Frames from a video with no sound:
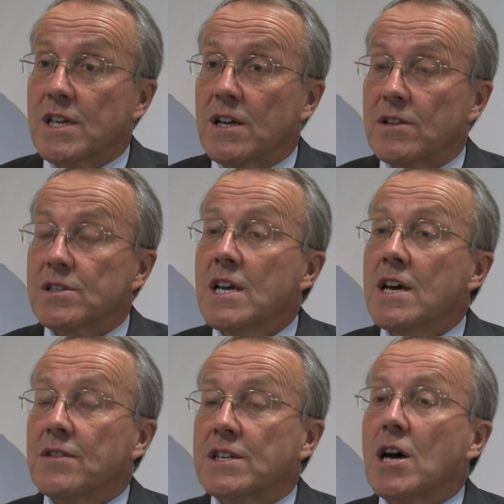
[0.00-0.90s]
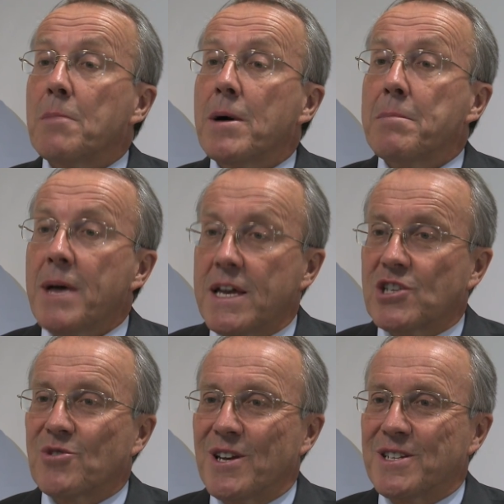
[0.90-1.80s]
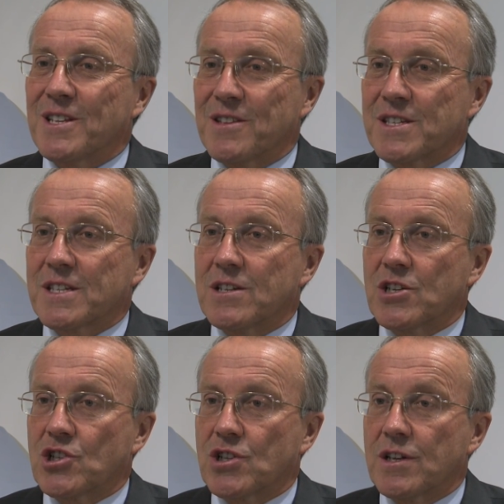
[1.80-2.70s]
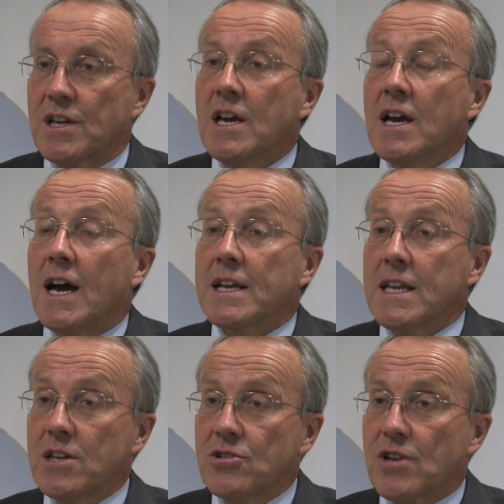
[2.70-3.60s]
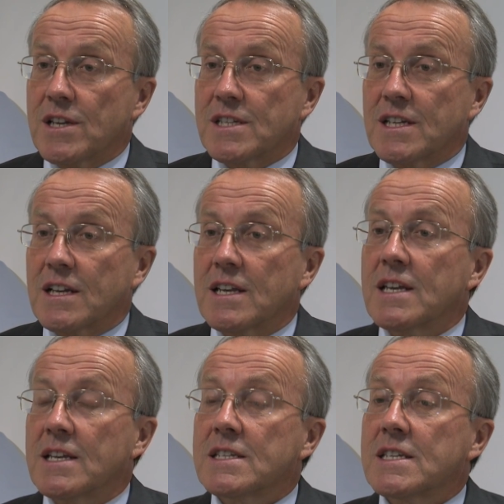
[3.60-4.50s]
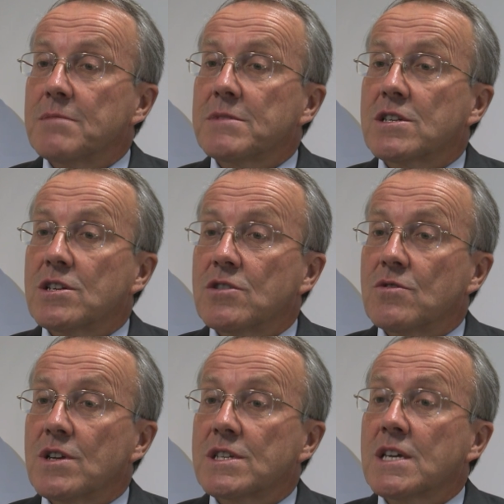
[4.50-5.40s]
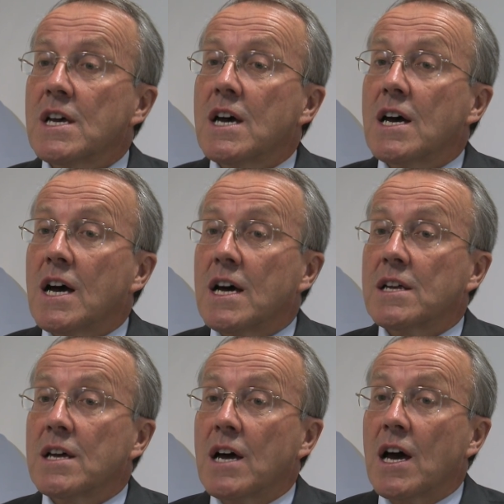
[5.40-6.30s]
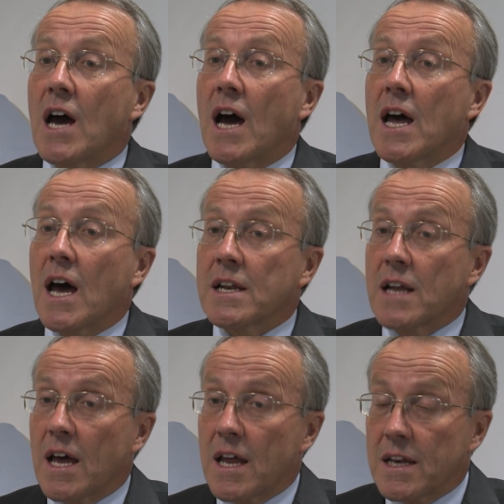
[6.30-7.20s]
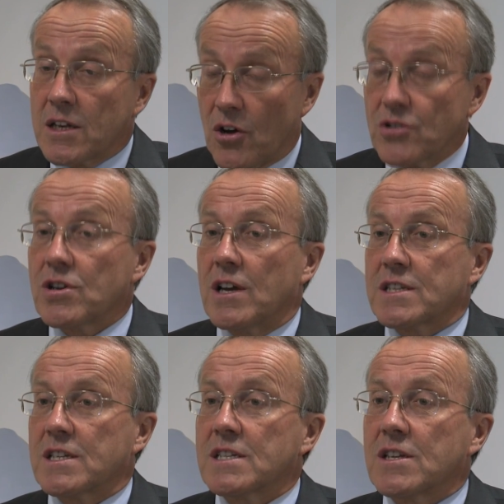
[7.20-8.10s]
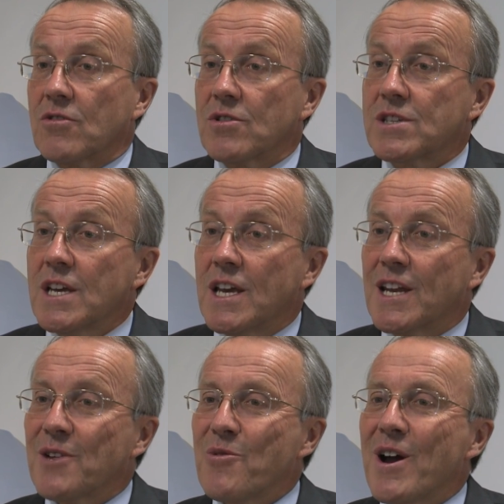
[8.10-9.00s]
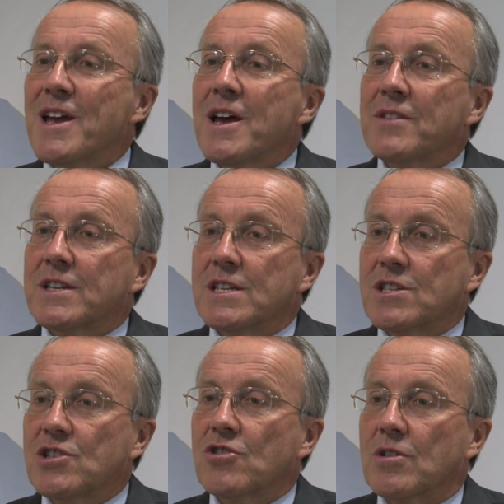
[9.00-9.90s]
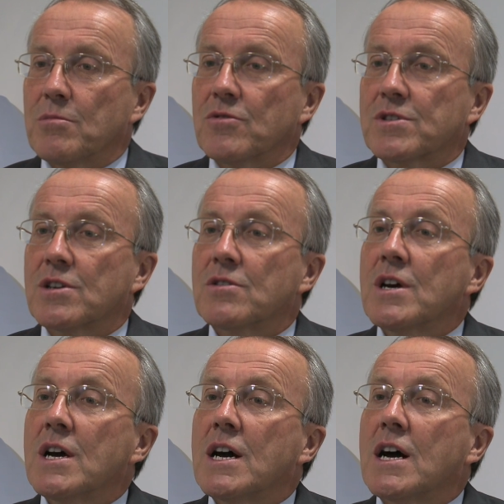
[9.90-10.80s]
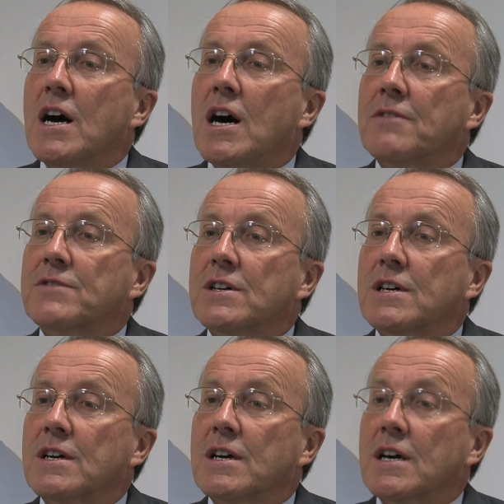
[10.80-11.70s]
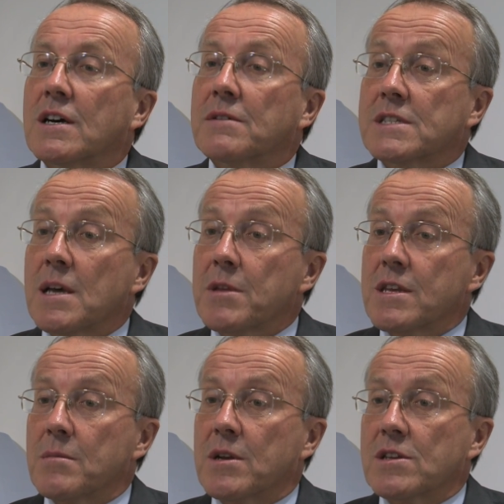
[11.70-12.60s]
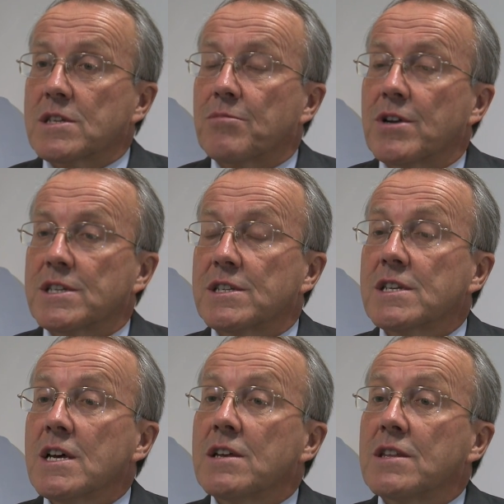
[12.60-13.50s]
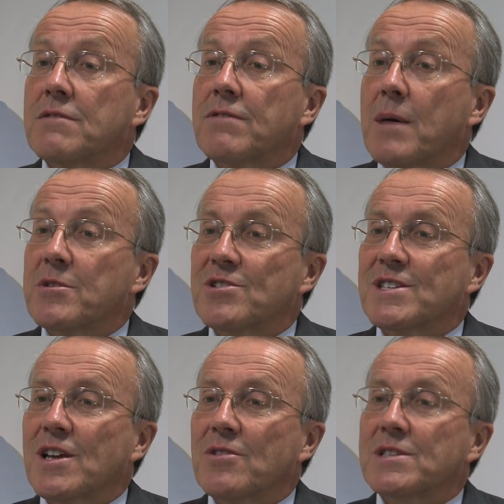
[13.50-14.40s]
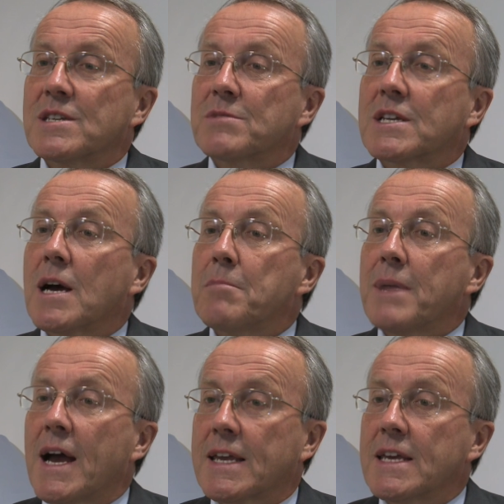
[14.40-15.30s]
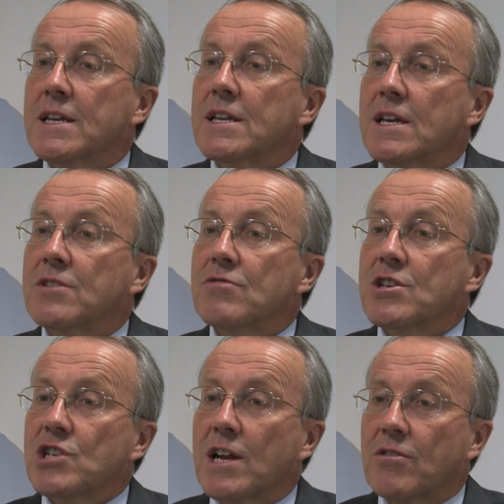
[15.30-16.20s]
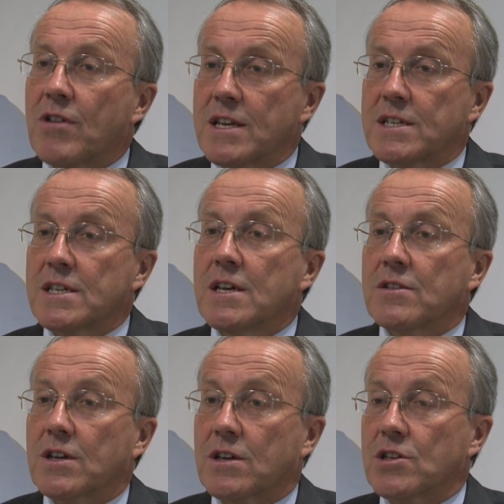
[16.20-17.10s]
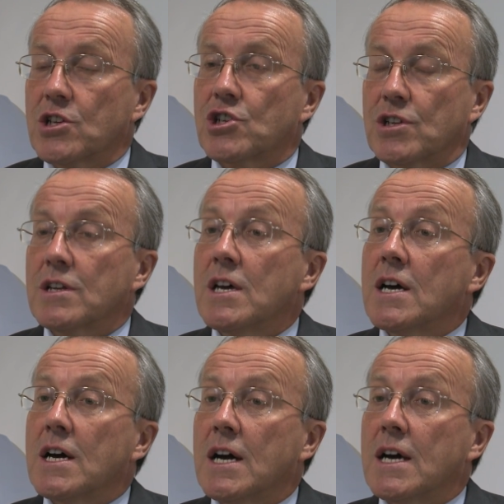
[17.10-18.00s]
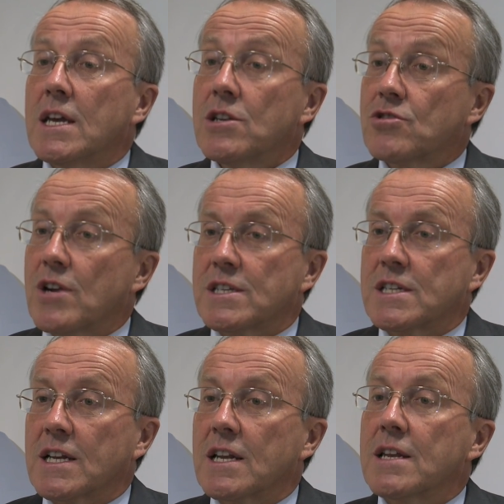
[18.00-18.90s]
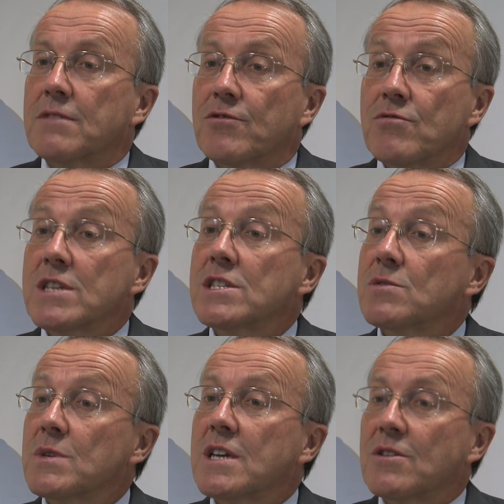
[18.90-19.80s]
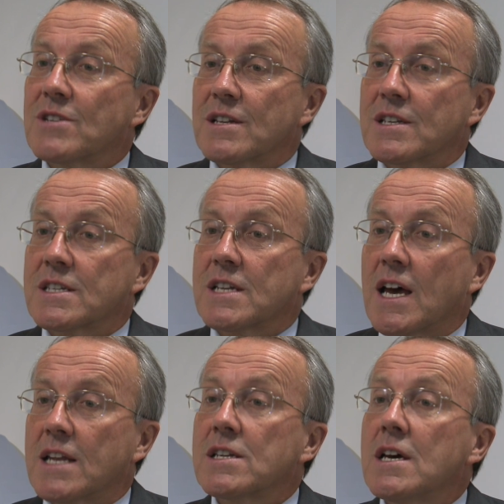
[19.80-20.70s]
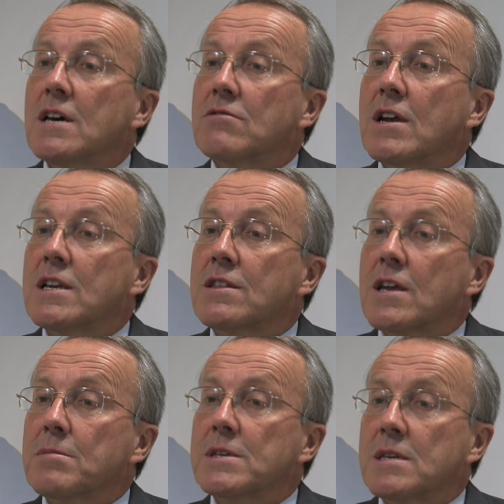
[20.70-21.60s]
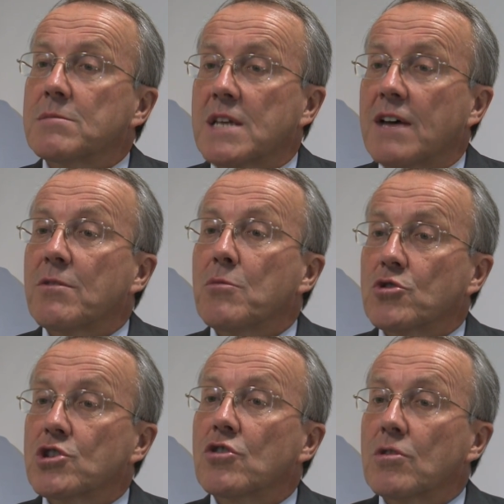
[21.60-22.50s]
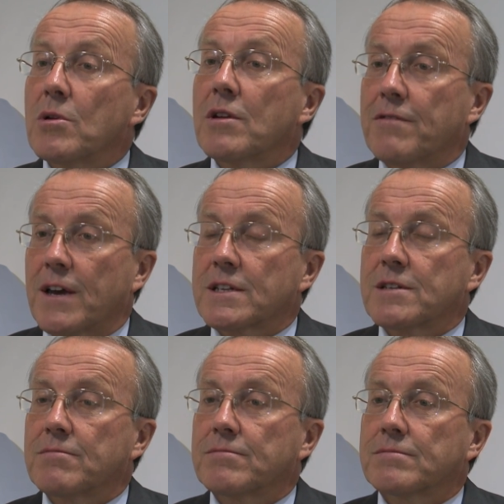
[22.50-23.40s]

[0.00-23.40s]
cells that are perpetuating this condition. And interestingly, it seems to do this in contrast to steroids in a way that is durable. So after some of the immunosuppressants, the inflammatory cells seem to come back in and regenerate the condition. Interestingly, and for reasons we don't understand, radiotherapy seems to have a more durable effect.